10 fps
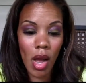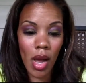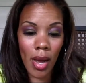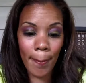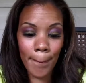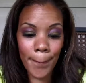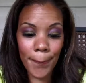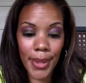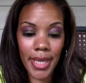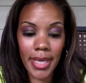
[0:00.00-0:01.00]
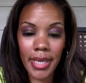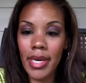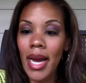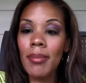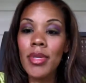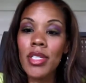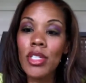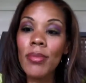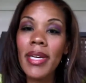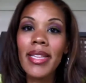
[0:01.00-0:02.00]
um, but I'm
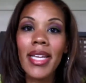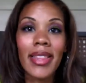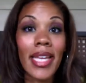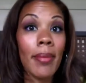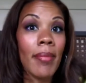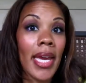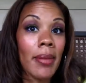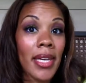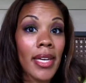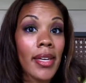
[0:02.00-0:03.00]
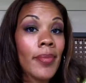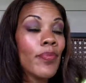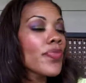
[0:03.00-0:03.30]
assuming that they may be.